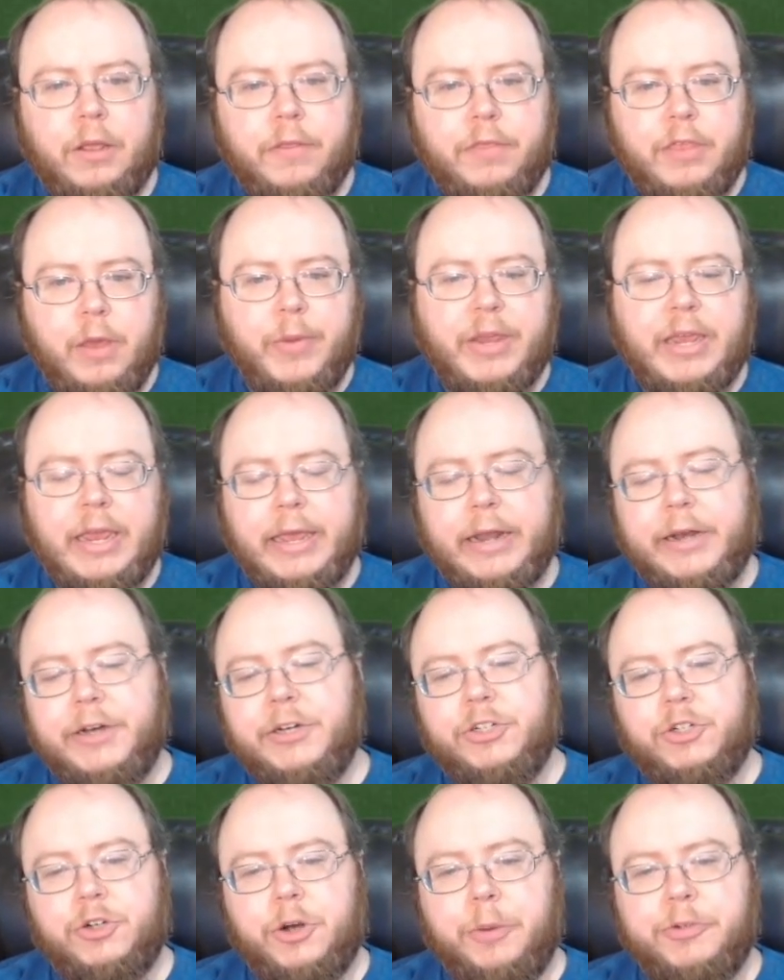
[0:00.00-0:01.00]
Then we can get a
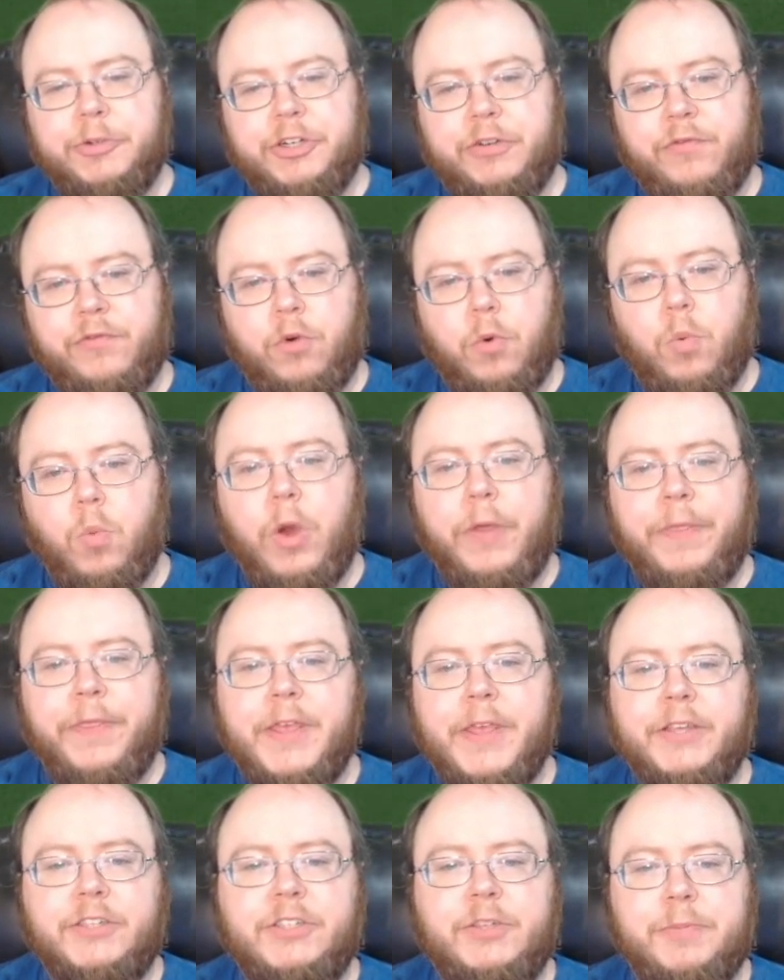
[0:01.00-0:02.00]
description for what
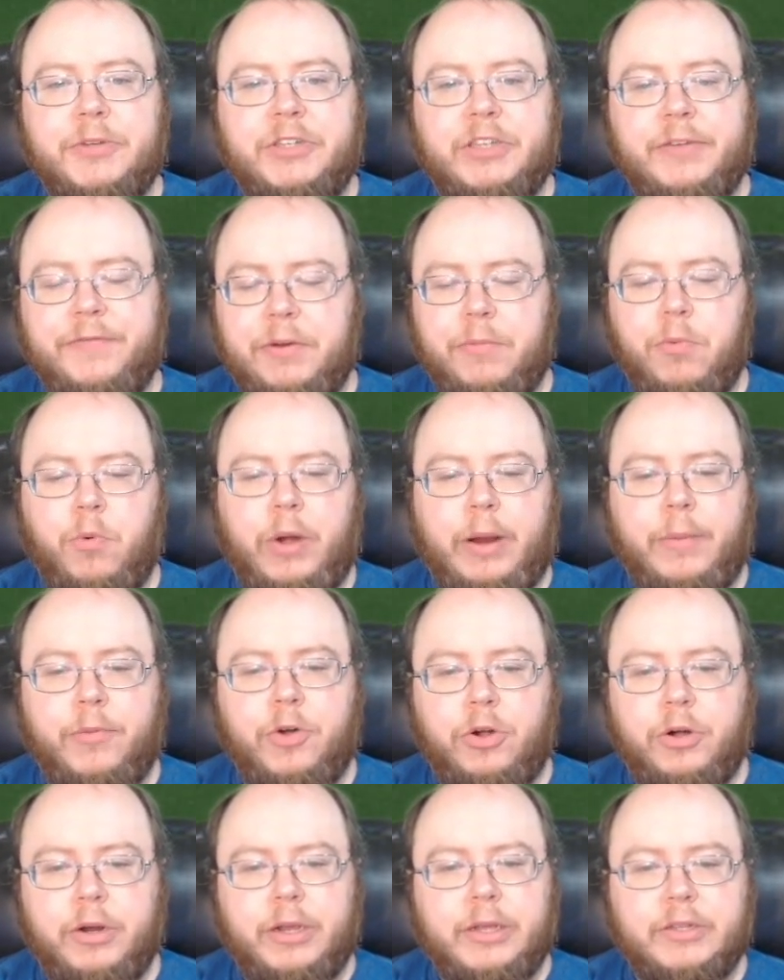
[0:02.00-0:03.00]
this specific
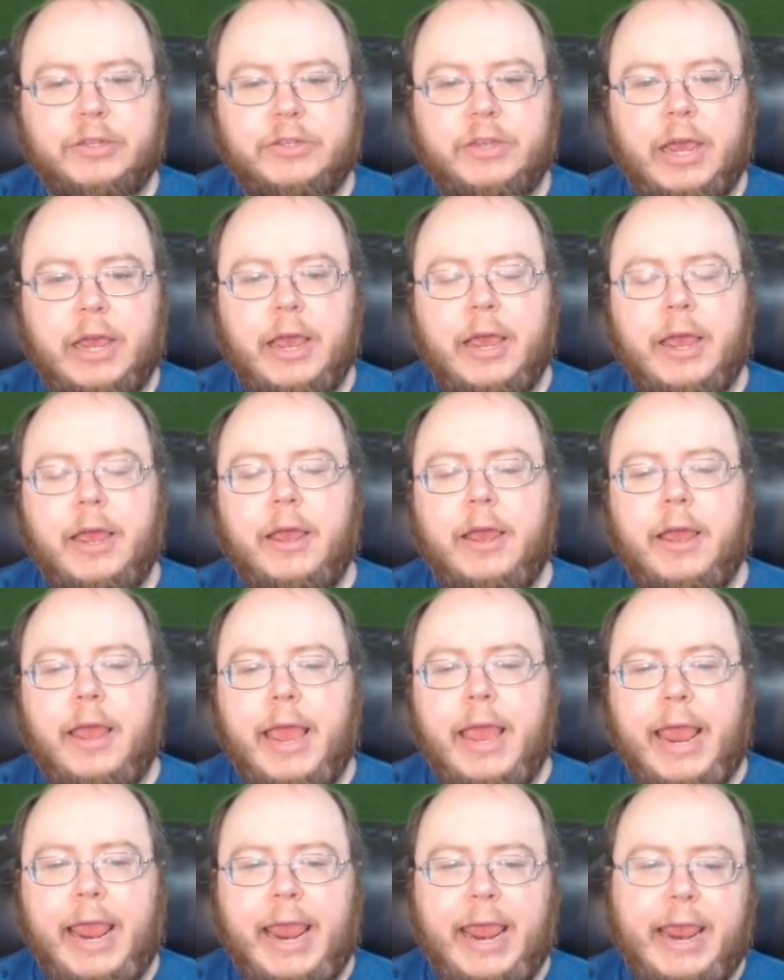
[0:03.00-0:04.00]
parameter is.
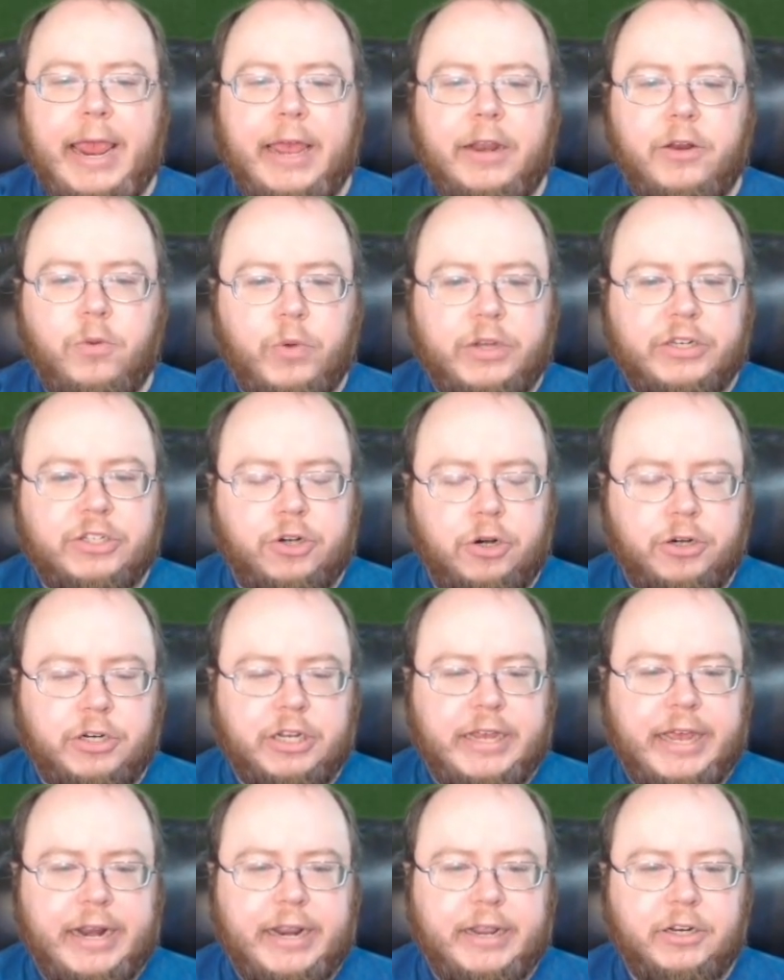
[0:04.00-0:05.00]
And we start to
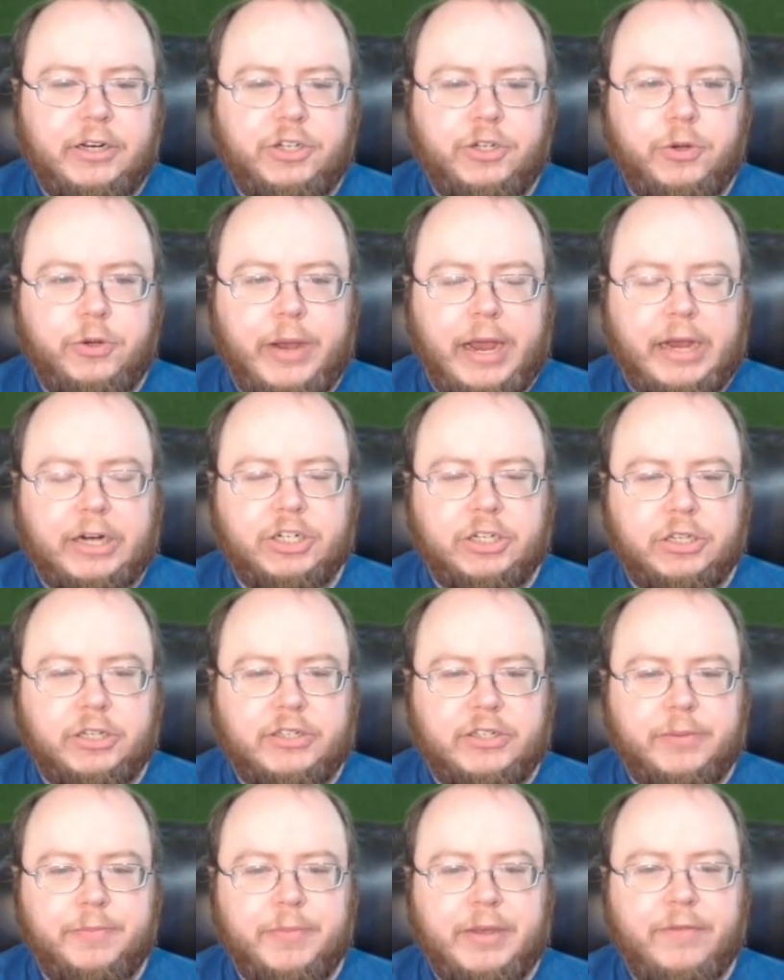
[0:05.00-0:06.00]
get into actually
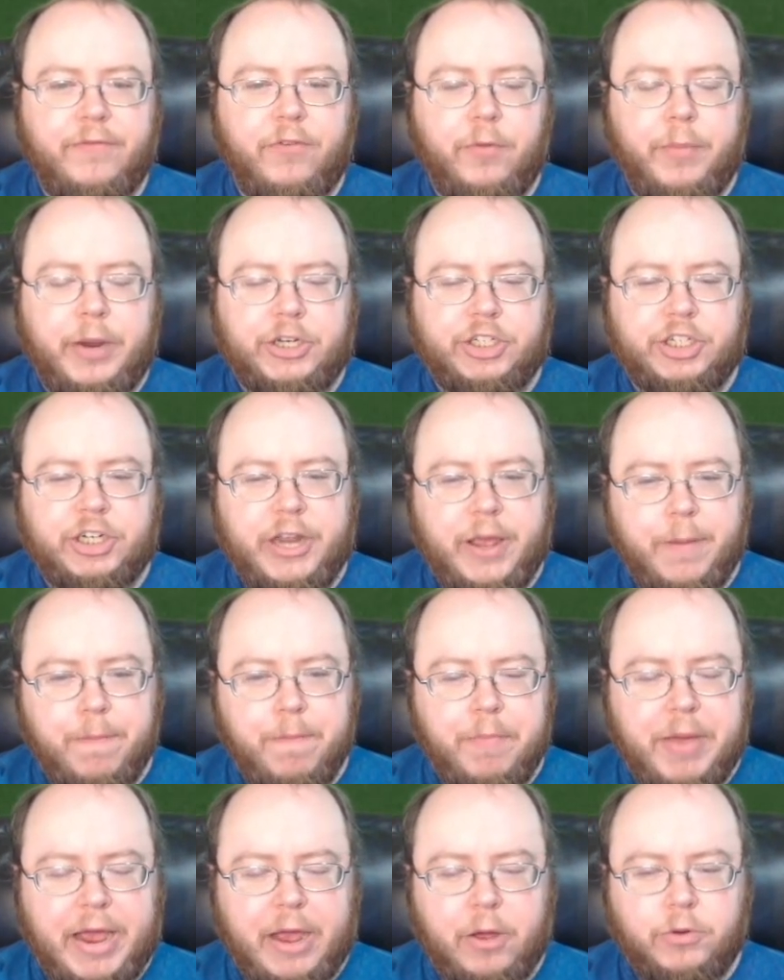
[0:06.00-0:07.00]
some information
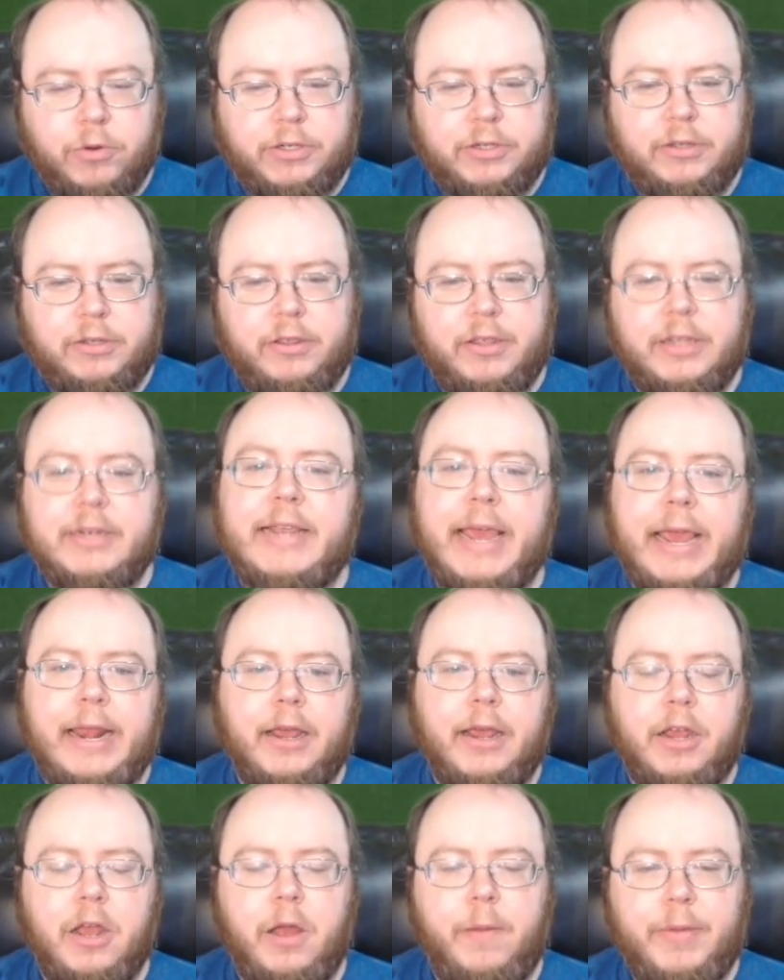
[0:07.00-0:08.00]
about the
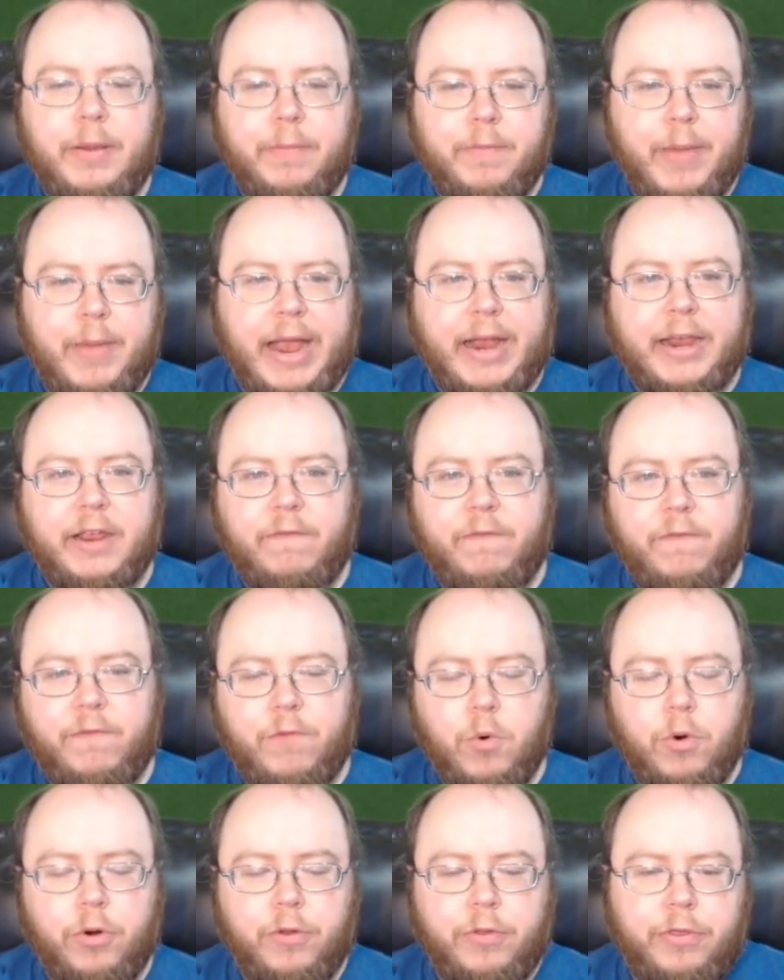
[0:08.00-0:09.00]
data coming back and
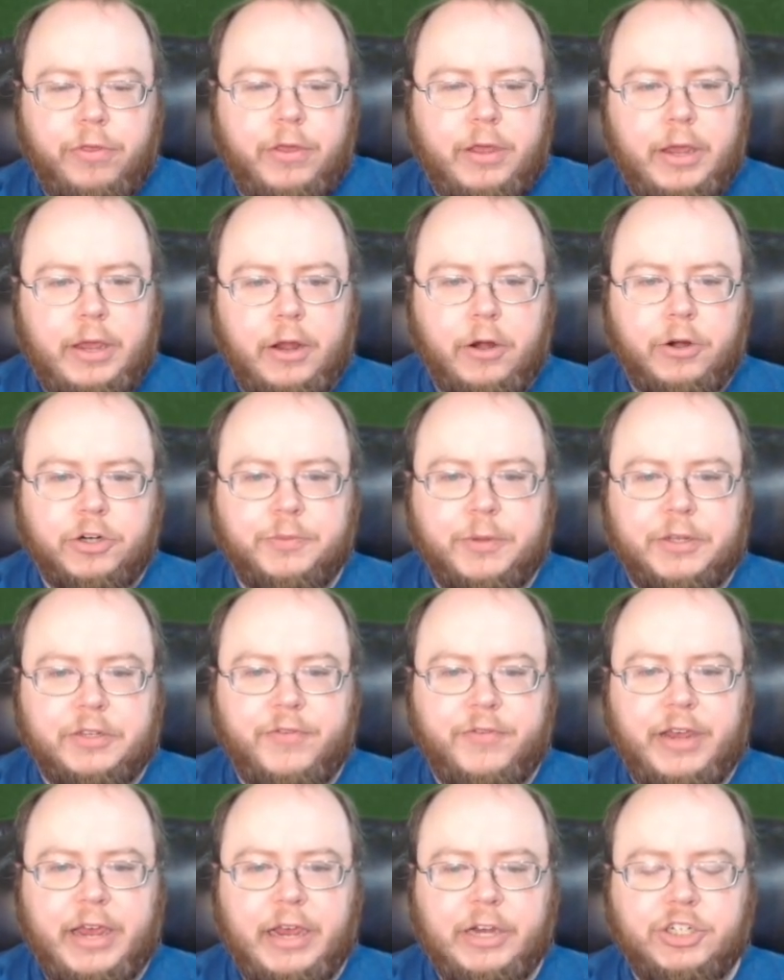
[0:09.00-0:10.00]
forth in our
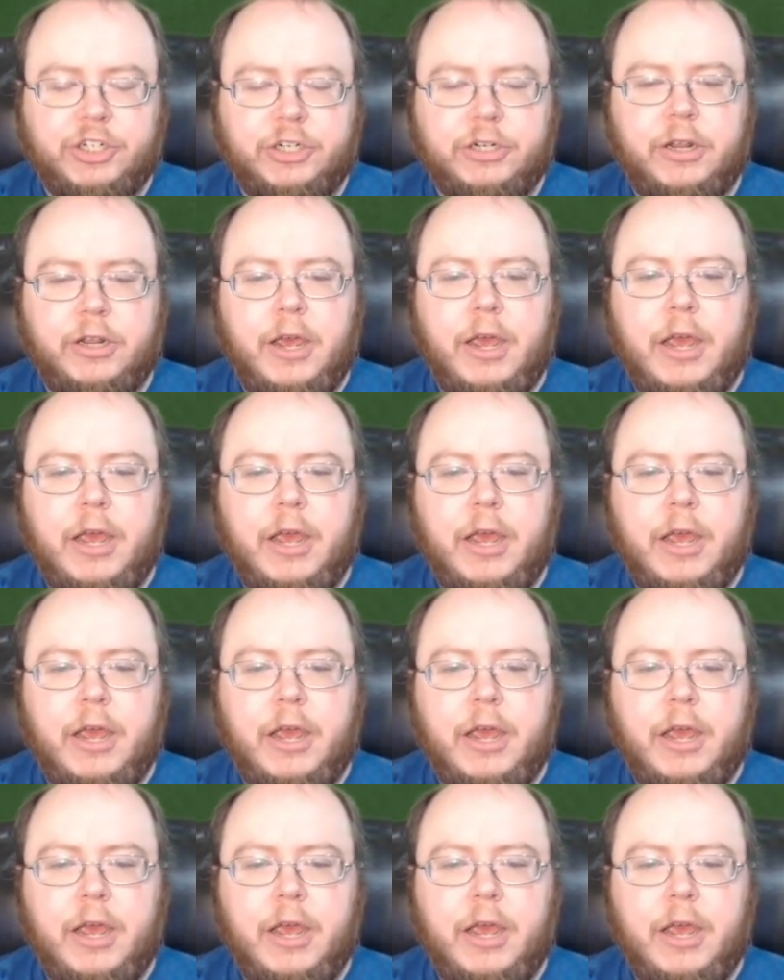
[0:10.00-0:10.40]
specification.